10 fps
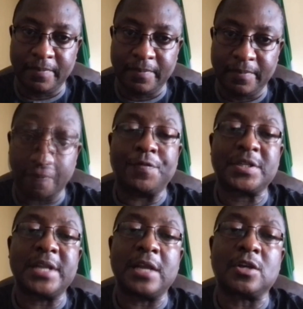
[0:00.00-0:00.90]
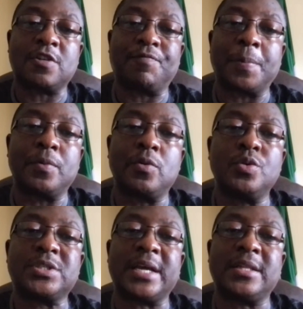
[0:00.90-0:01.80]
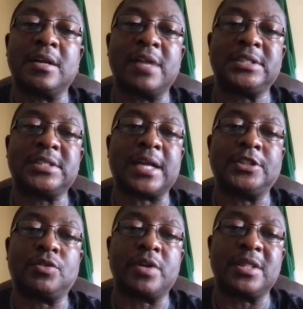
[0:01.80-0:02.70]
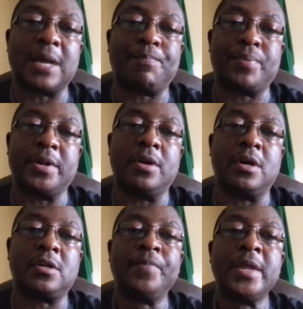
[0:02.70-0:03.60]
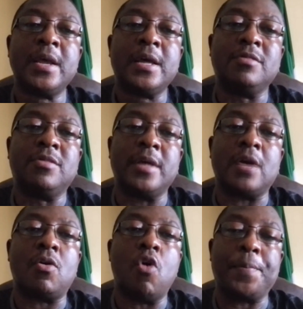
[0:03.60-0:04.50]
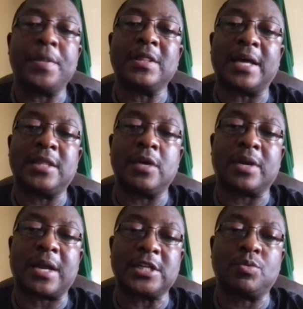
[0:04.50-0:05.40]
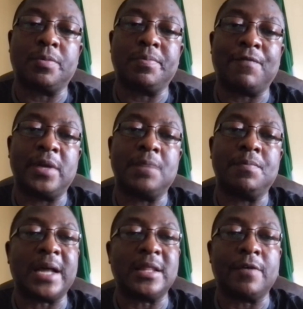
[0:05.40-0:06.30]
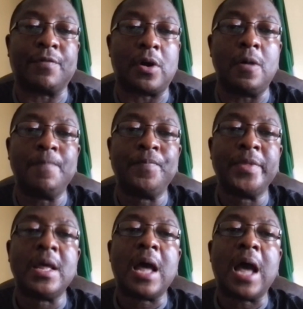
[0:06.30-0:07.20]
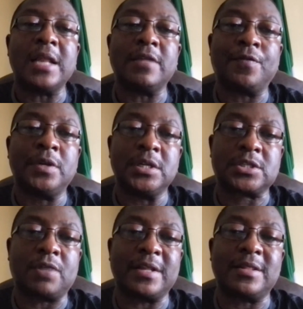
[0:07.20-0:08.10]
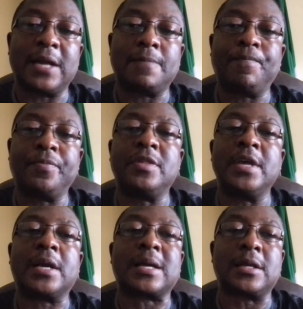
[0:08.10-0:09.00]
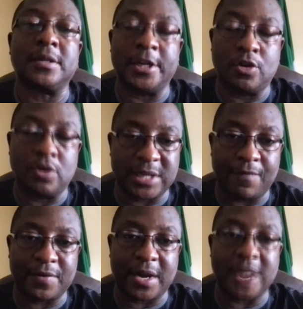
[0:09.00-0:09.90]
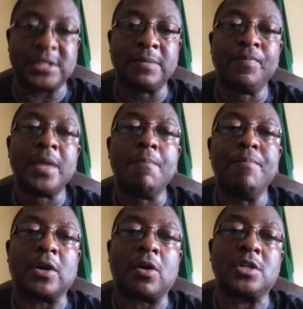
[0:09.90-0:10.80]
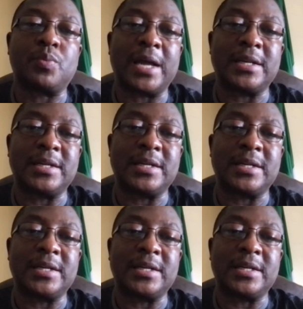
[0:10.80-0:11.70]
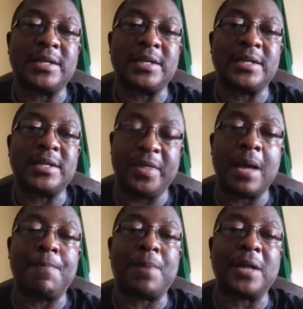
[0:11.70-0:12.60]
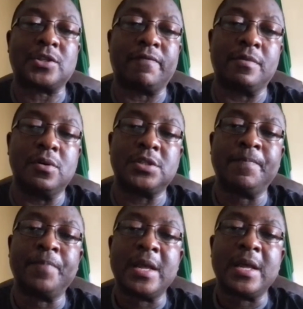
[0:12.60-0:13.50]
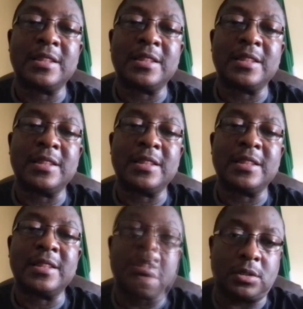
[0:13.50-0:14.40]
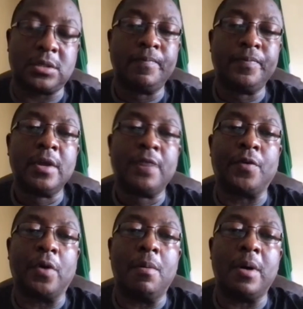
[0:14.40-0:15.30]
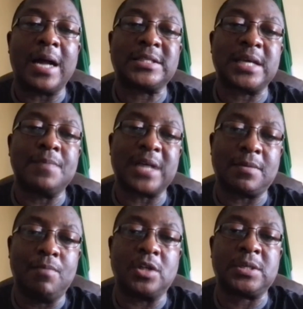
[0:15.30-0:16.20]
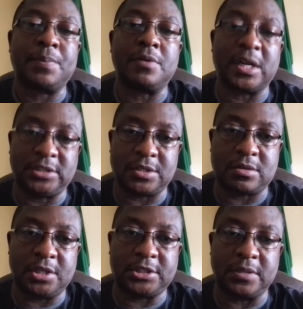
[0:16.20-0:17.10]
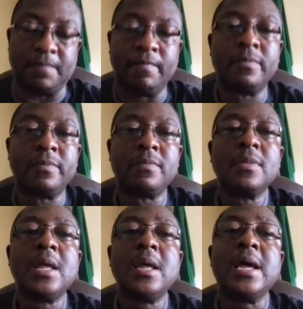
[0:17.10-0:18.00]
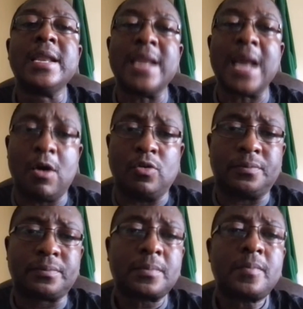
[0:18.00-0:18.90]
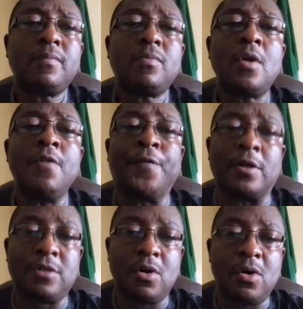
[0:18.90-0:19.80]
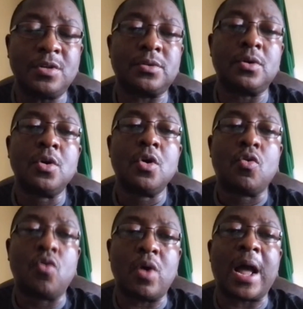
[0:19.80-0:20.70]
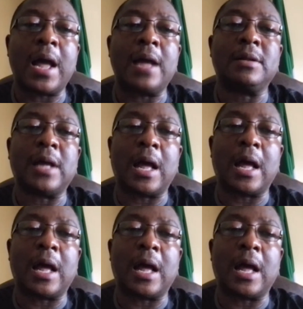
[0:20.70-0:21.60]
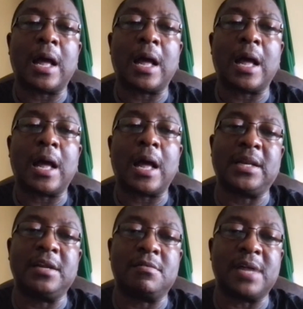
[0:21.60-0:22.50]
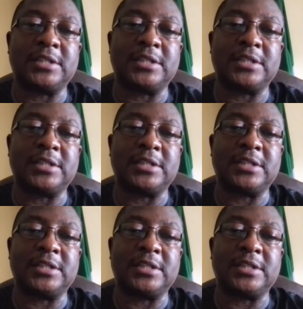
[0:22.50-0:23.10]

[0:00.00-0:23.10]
So we've seen a lot of people who said they registered during that period they, hoping that the cards would be available, and they've come and they've discovered that they, they don't have cards because we are uh, uh, they are part of those that we nulled for attempts at multiple registration. Now, for those who are legitimately registered